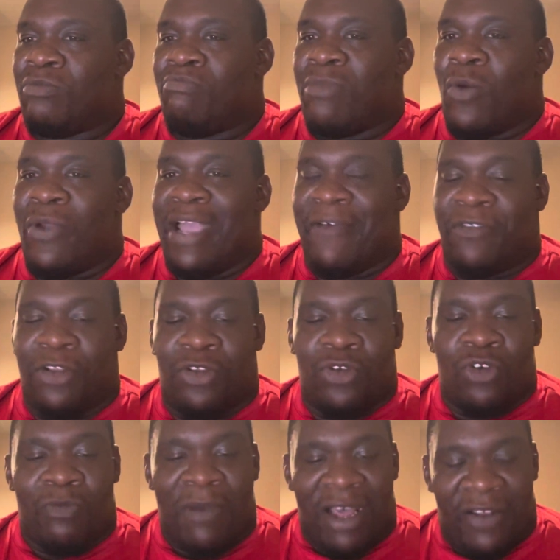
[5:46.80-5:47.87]
but we have to
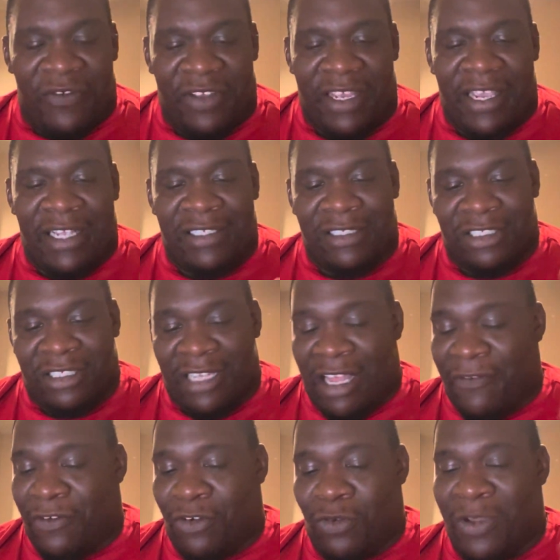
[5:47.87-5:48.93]
do modification,
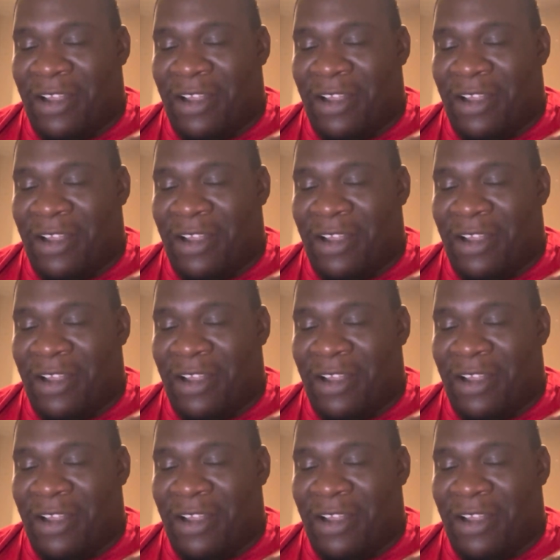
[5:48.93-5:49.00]
scaffold.